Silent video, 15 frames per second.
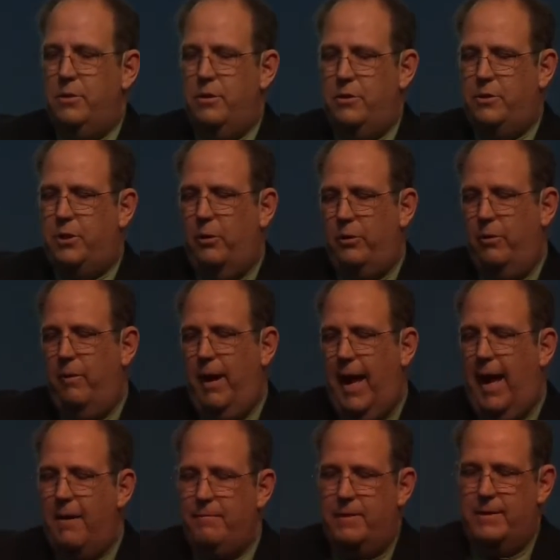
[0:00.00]
So, so you
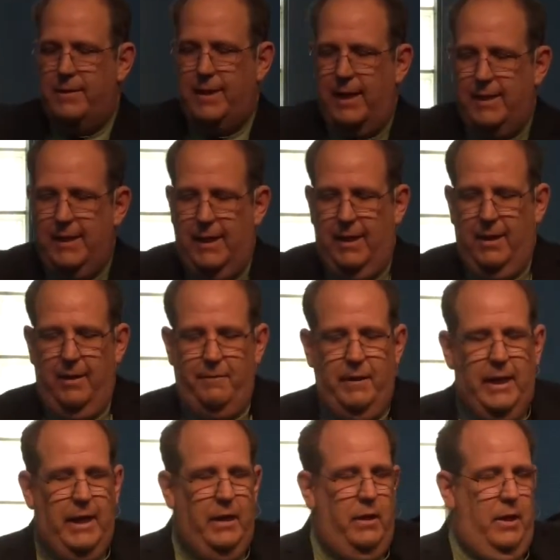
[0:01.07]
have this idea of
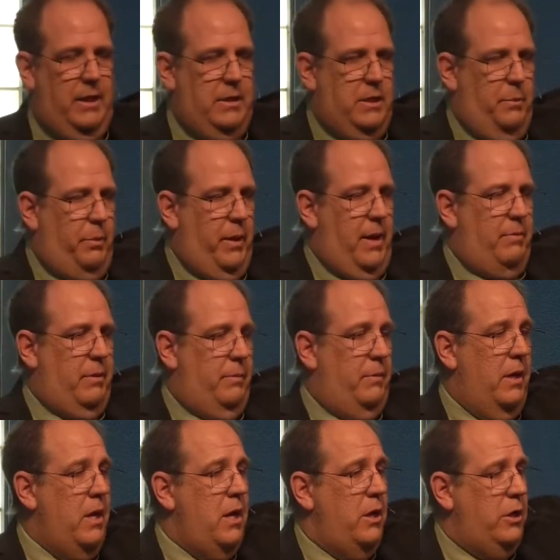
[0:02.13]
here is the
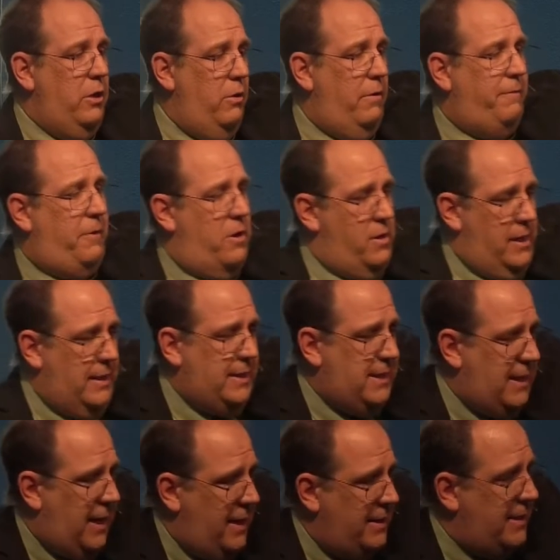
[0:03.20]
problem. You've heard it
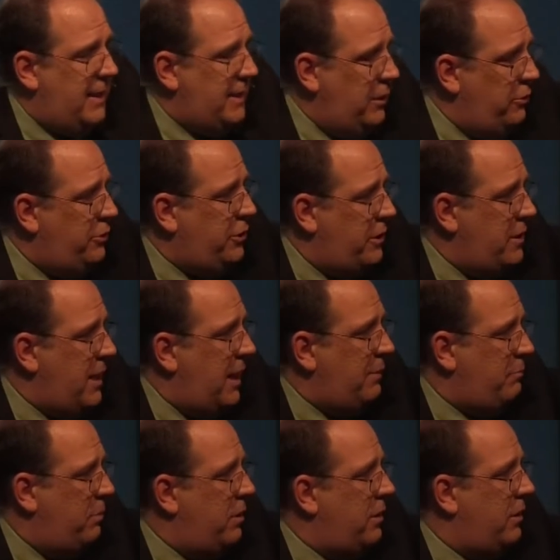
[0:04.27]
said that you should
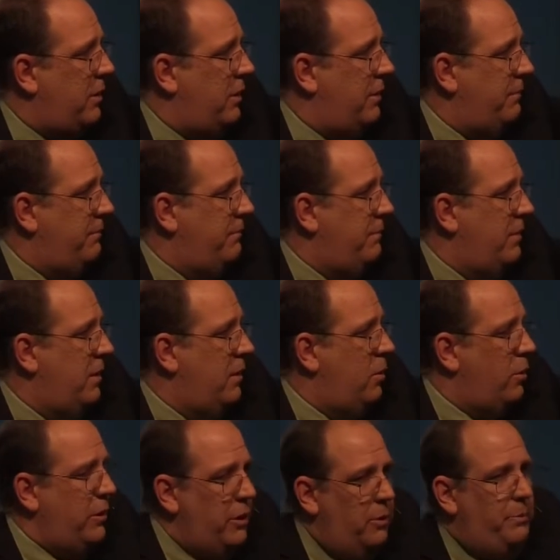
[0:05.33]
not murder,
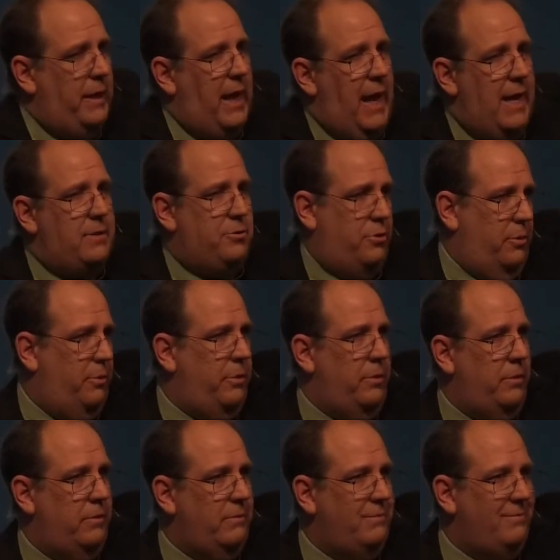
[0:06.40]
or you'll be
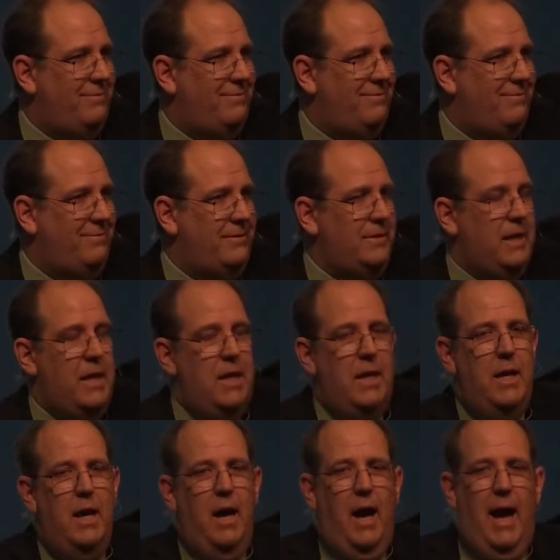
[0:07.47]
answerable.
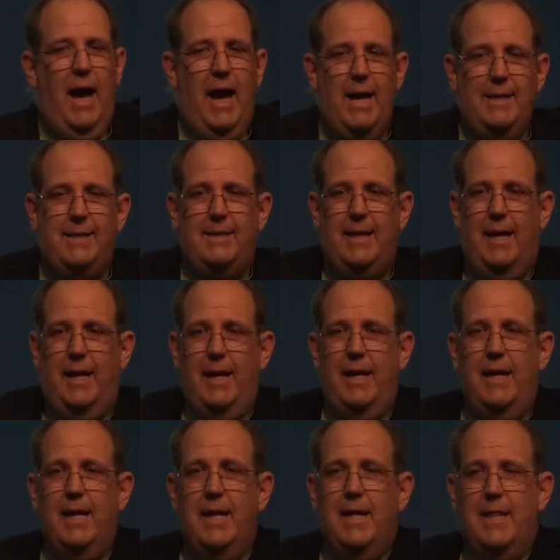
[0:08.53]
I
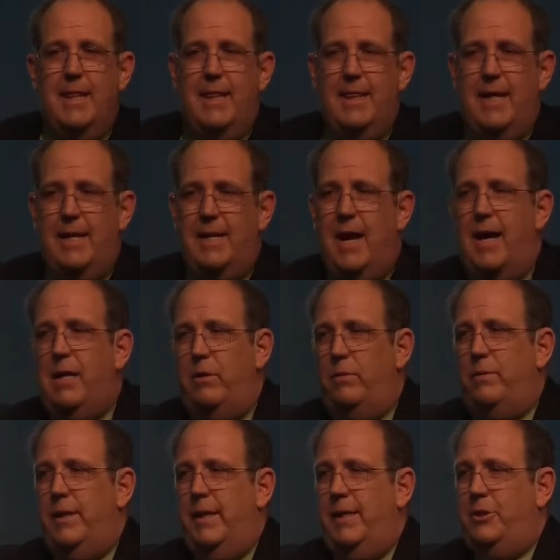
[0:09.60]
say that not
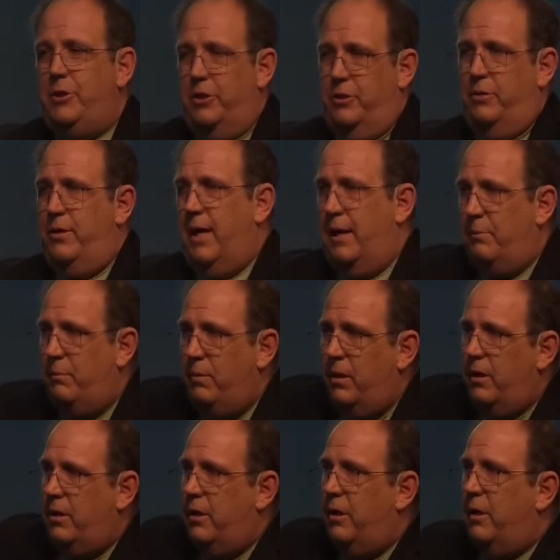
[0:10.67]
only should you not
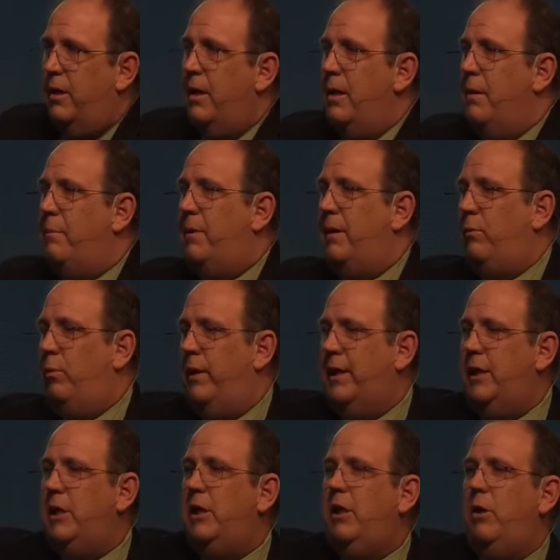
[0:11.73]
murder, but
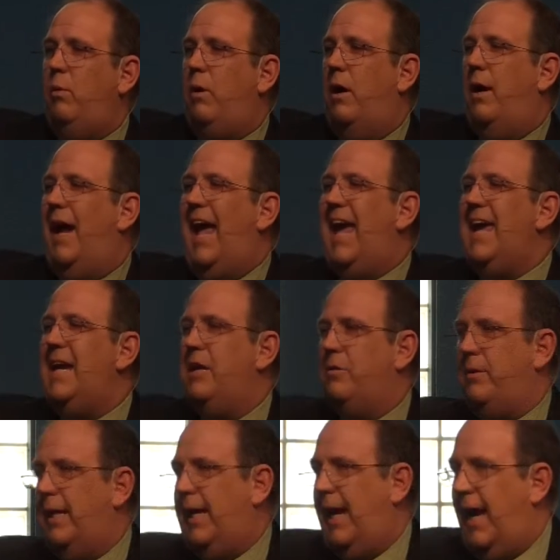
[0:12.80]
when you are
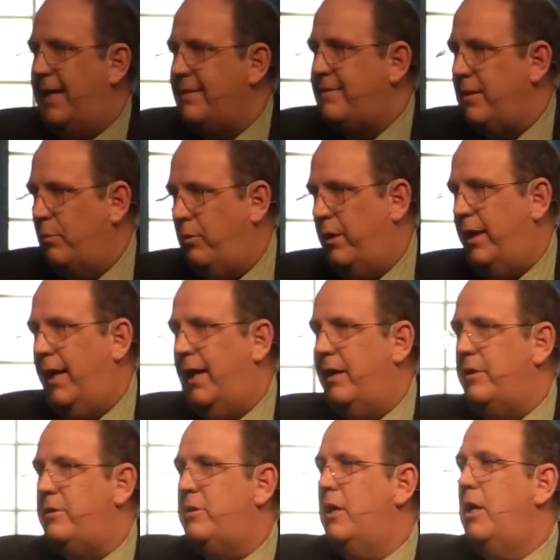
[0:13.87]
angry at someone
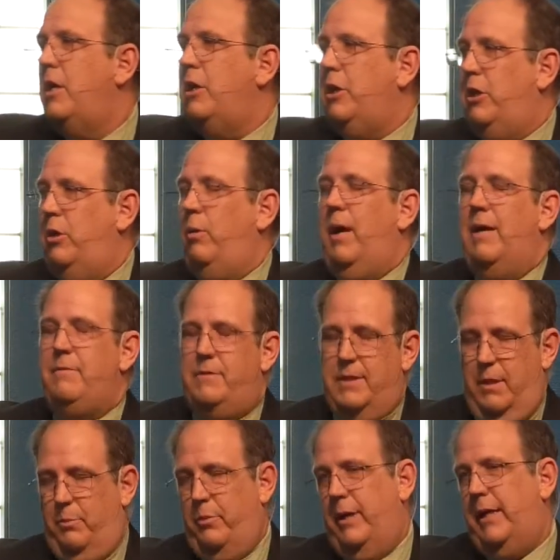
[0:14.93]
else, you have
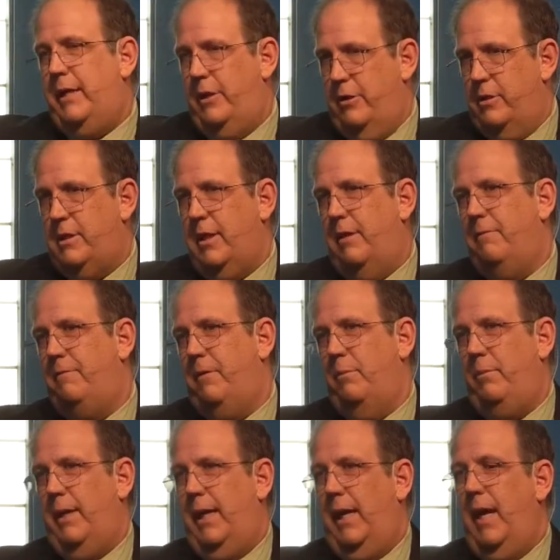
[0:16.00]
separated yourself
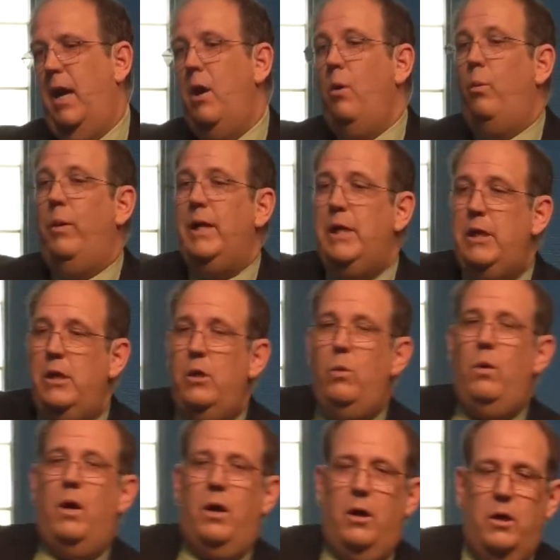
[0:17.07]
from me. When
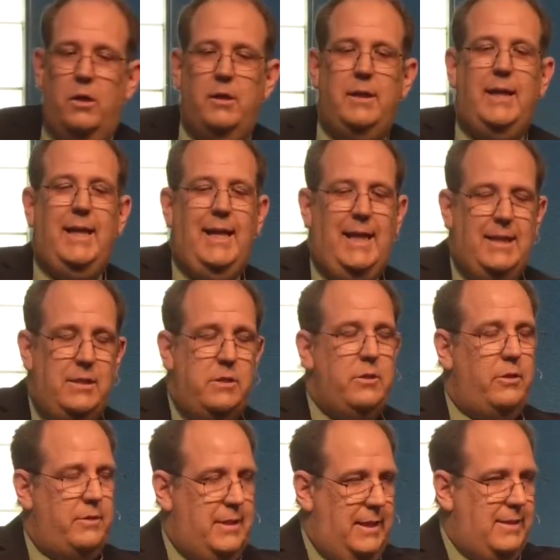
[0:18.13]
you are hurling
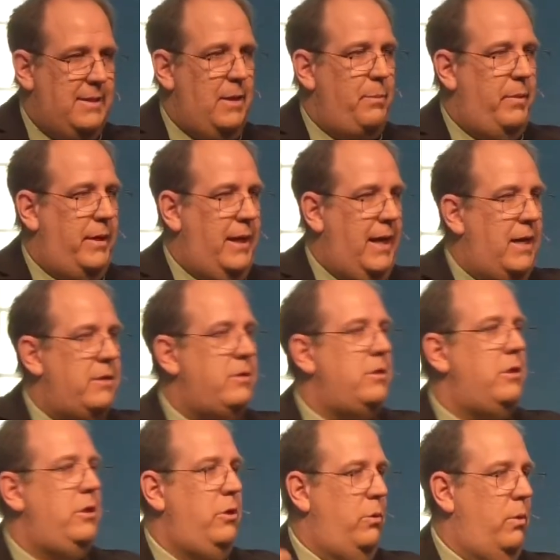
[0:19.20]
insults at somebody
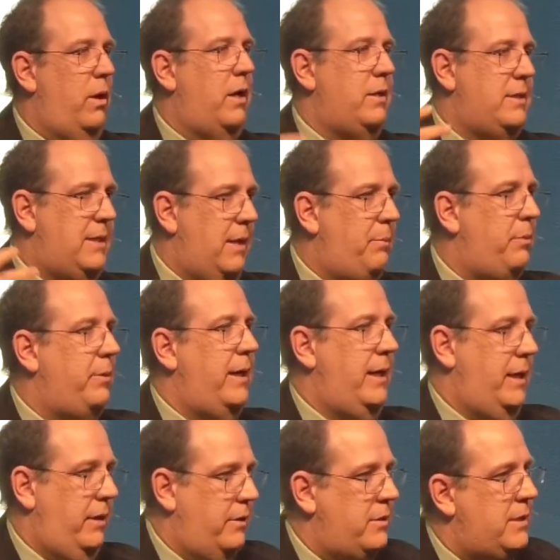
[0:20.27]
else, you are
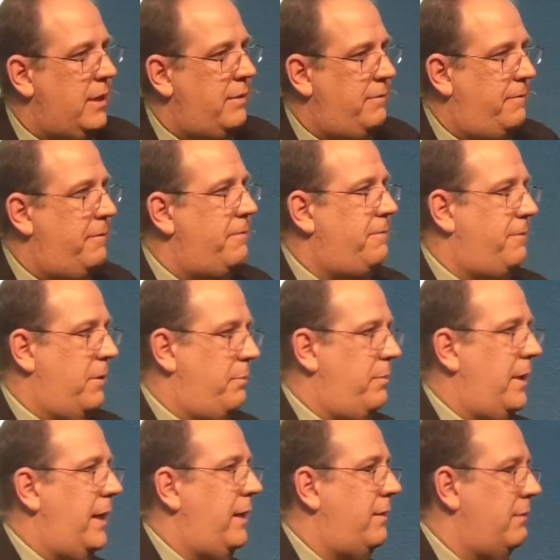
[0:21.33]
separating yourself
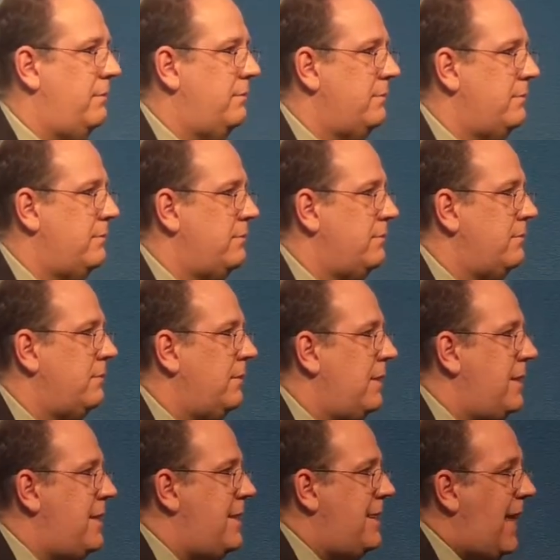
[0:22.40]
from me.
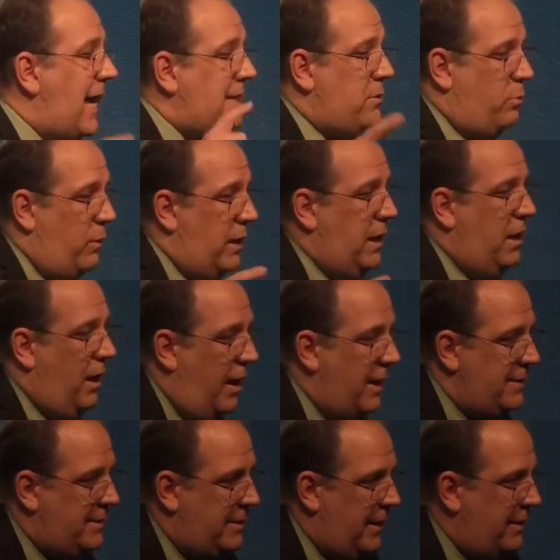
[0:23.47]
That's what
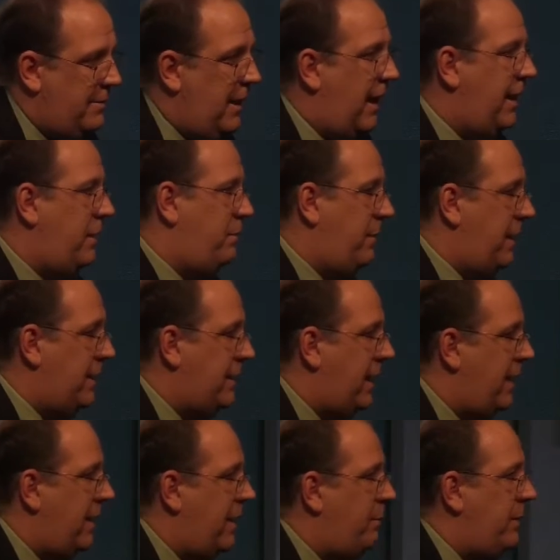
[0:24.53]
God says. I didn't make
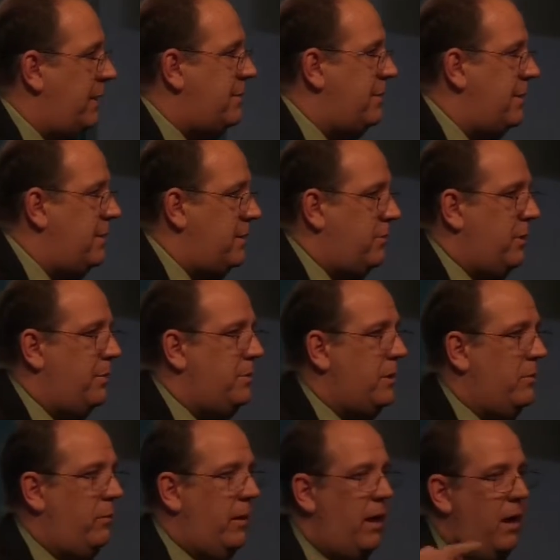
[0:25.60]
that up. It's in the
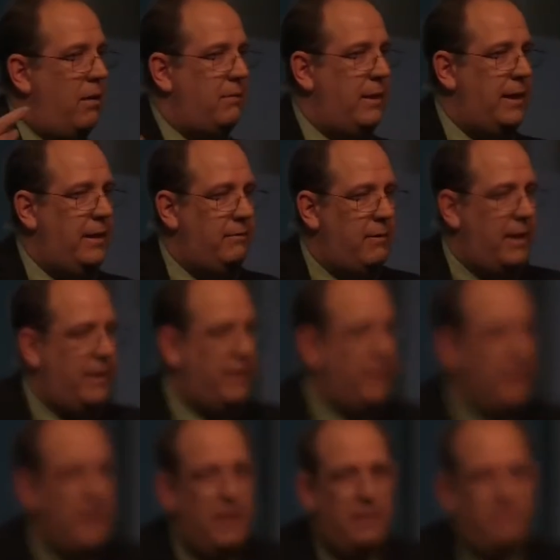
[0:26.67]
scripture. We already read
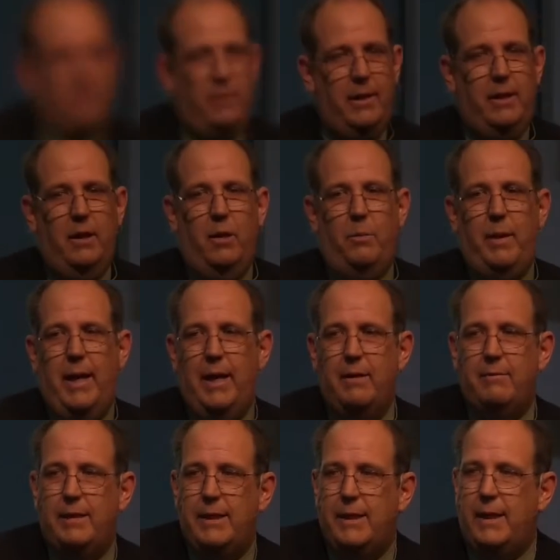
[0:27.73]
it. If you need to go back
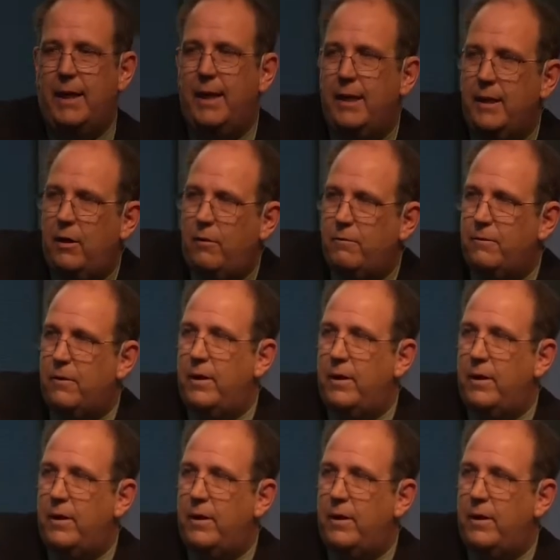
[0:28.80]
and read it again, go